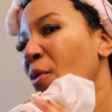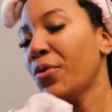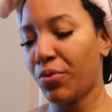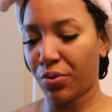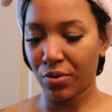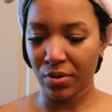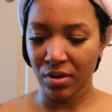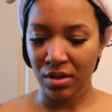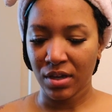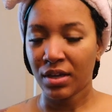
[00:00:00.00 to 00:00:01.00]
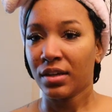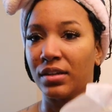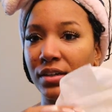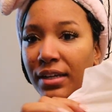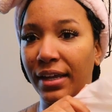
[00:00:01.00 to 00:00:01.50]
Oof.
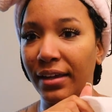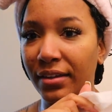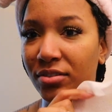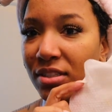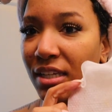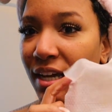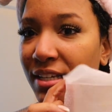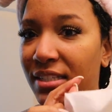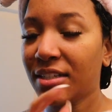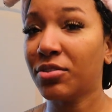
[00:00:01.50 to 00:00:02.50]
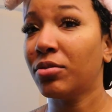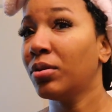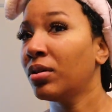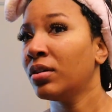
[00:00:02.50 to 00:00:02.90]
Look at that. You see how it's still